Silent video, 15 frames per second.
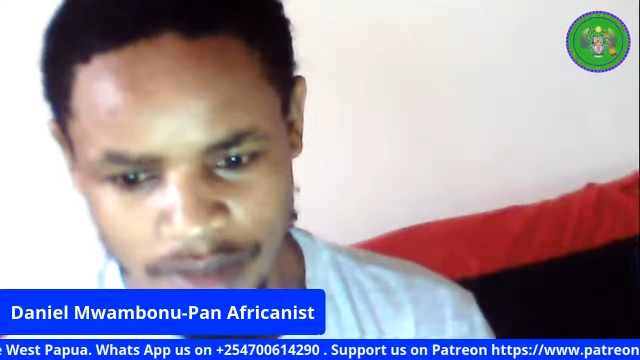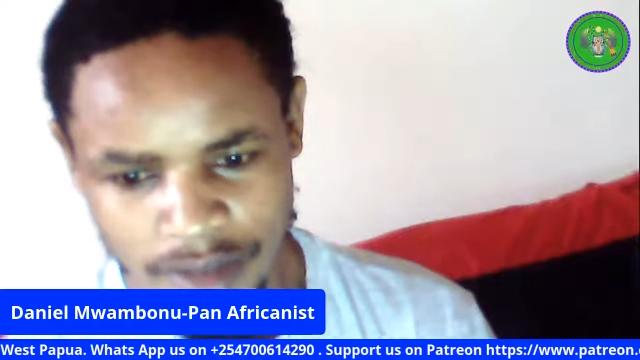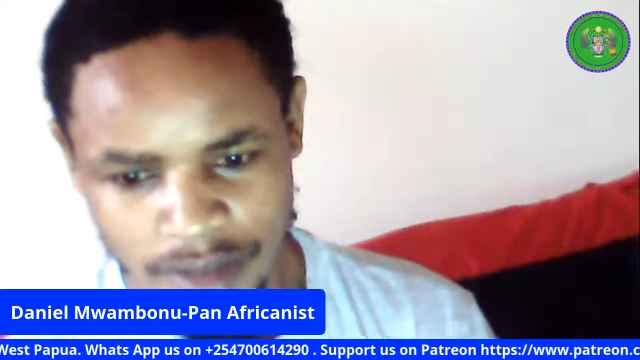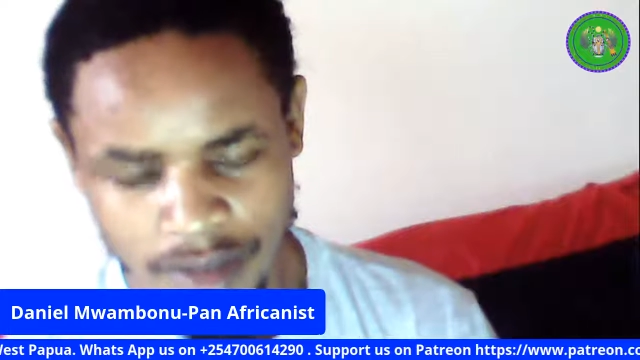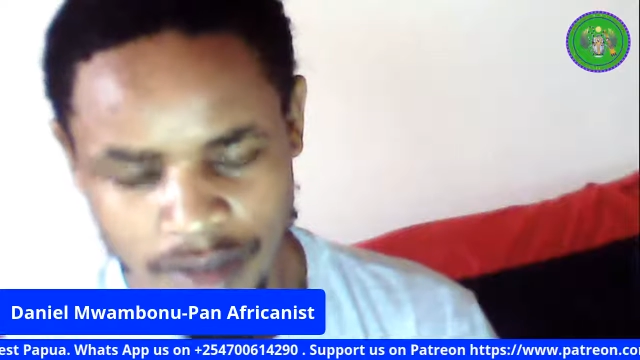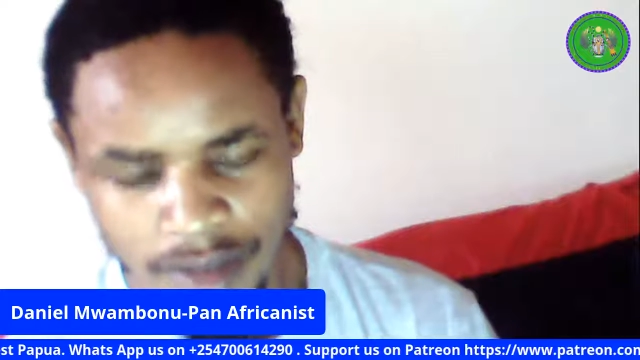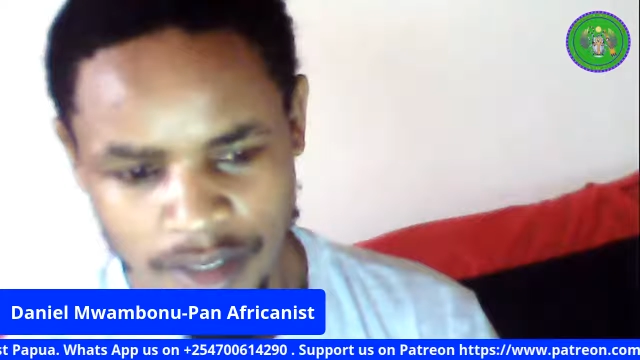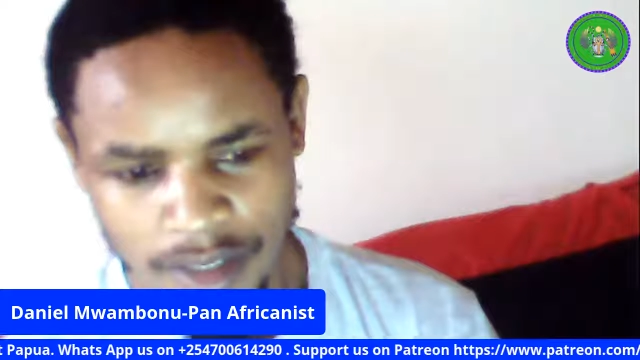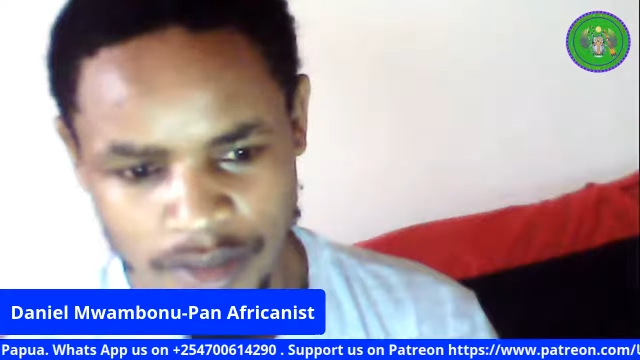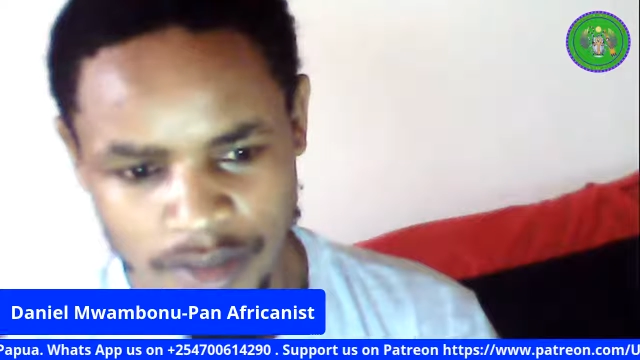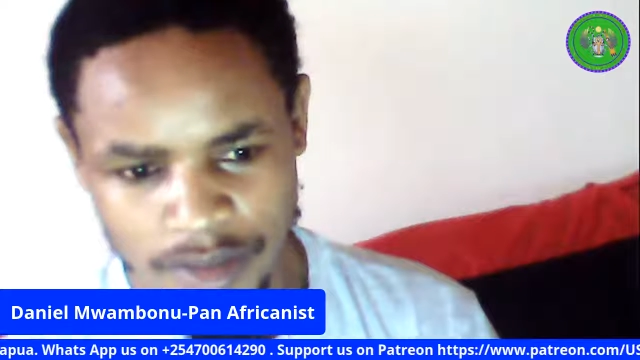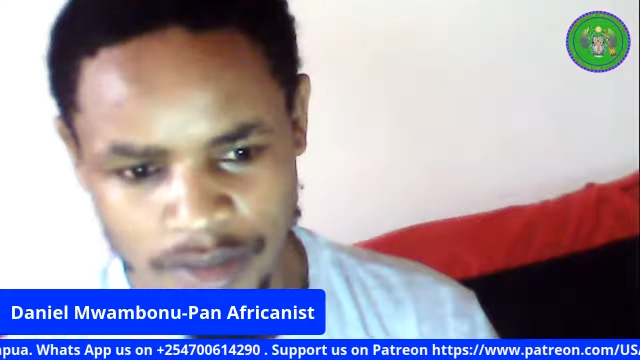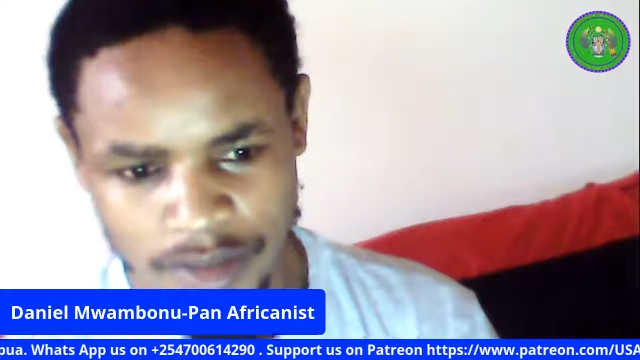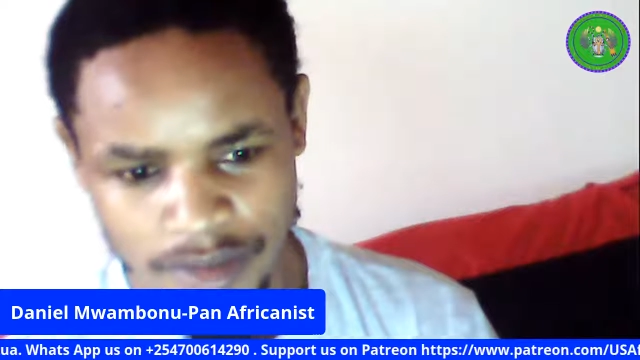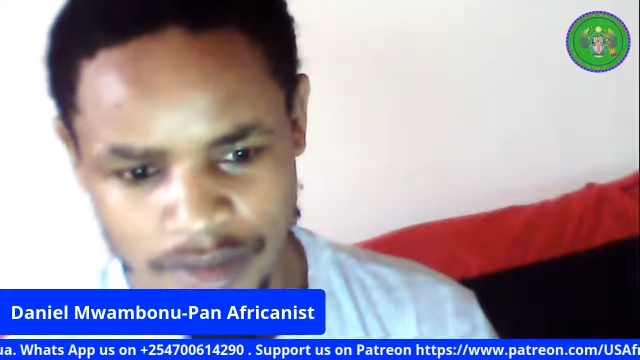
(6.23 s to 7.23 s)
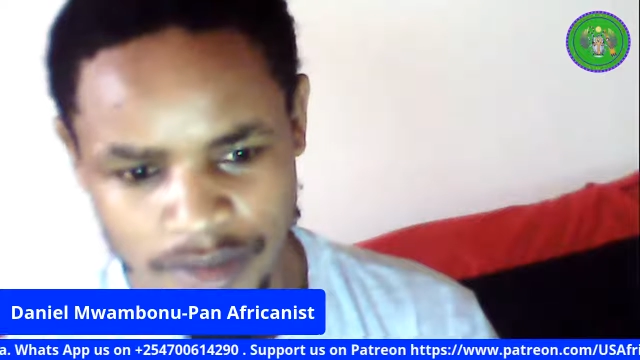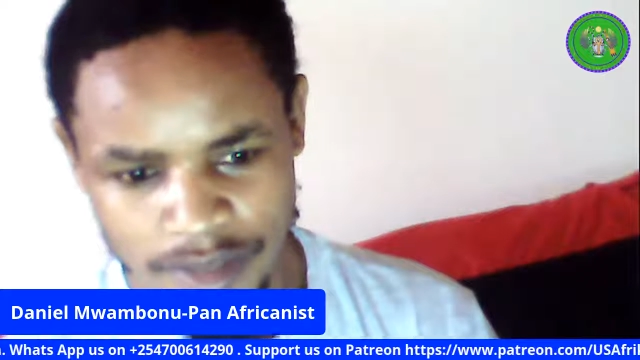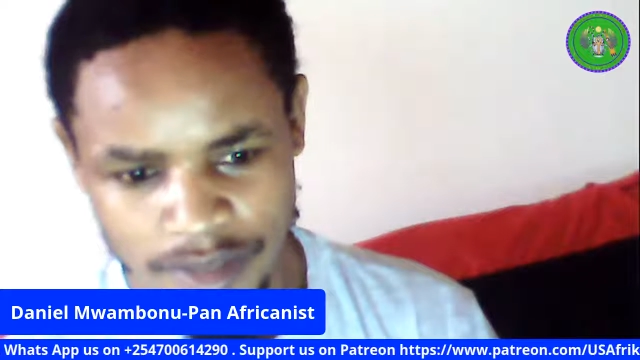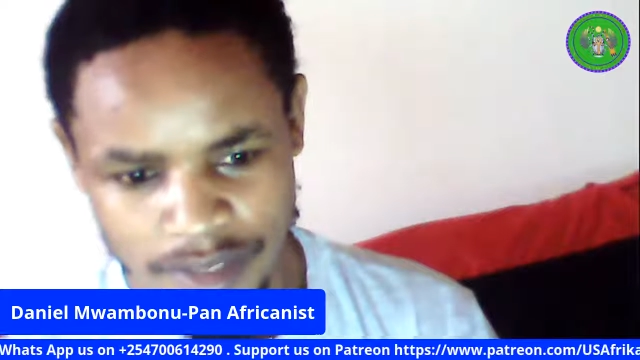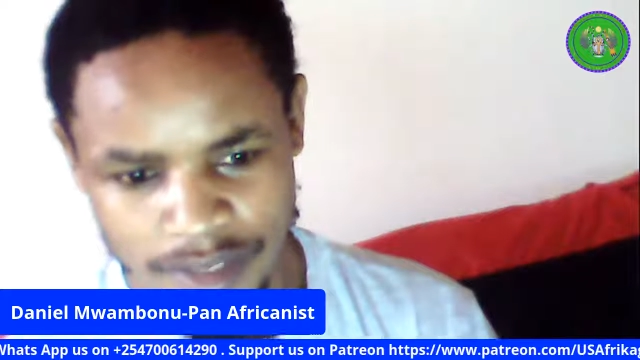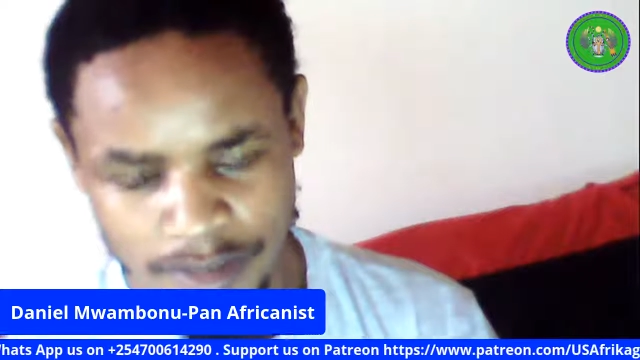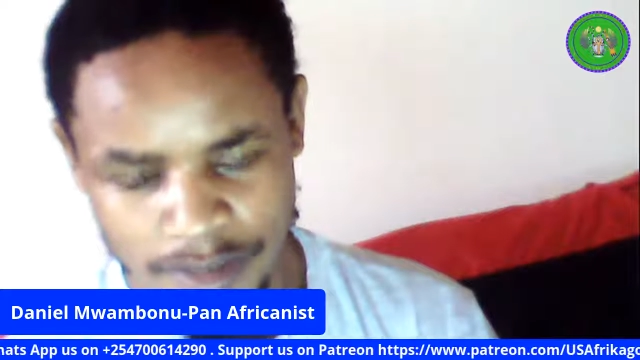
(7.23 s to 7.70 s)
and also the
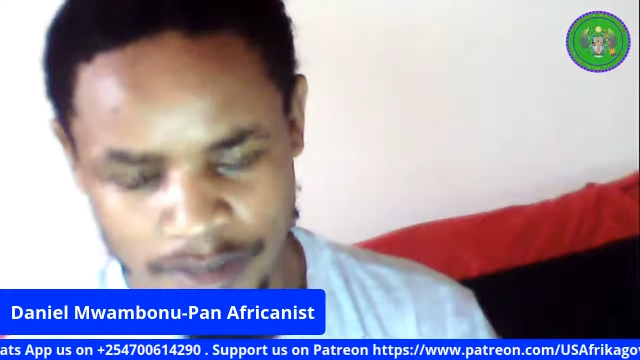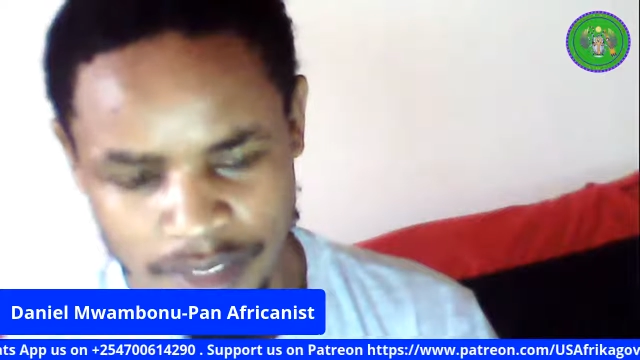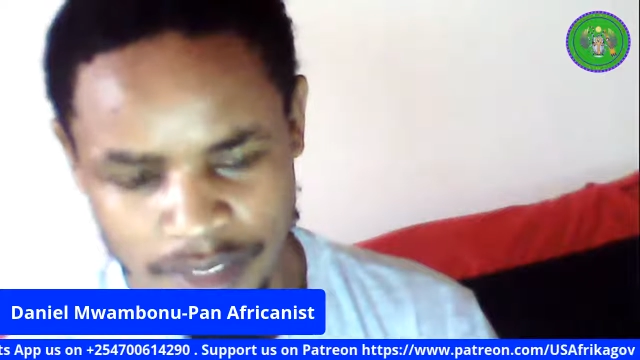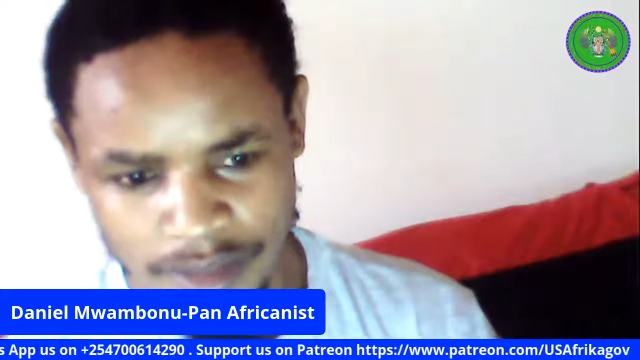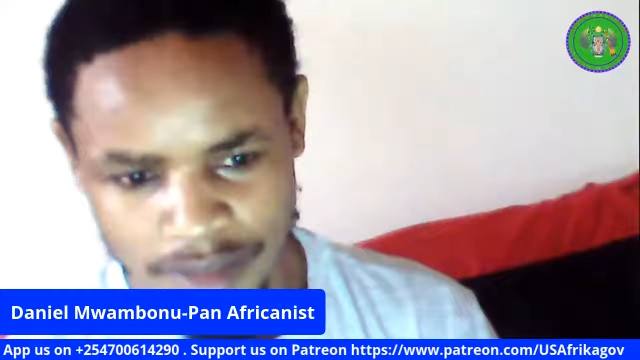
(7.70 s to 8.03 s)
supporters of